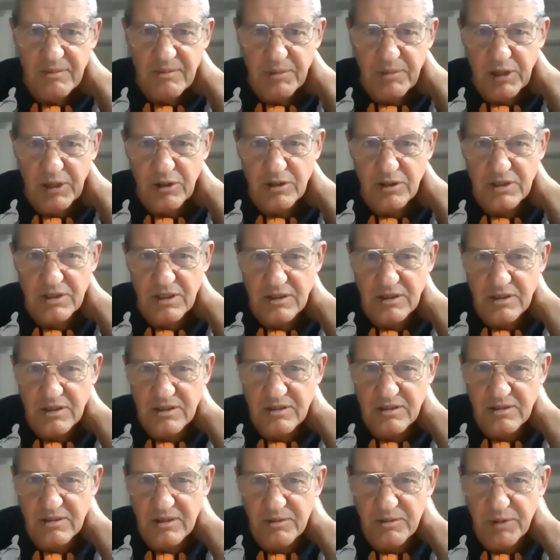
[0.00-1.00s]
because
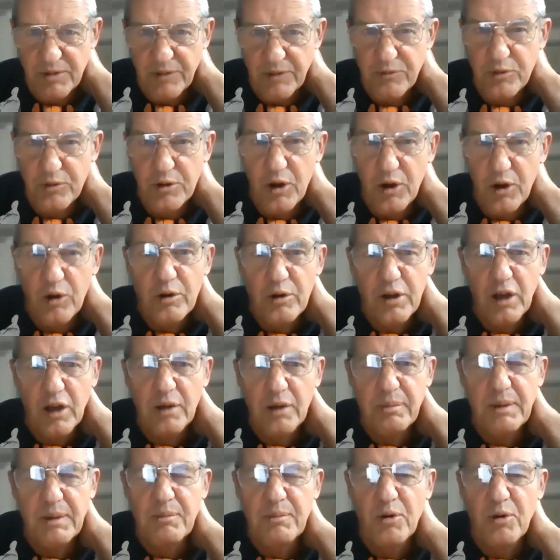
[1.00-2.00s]
we've all got
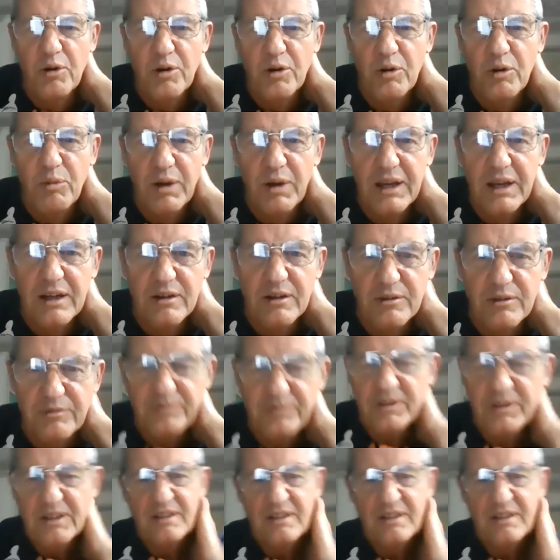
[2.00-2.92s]
to be more aware of.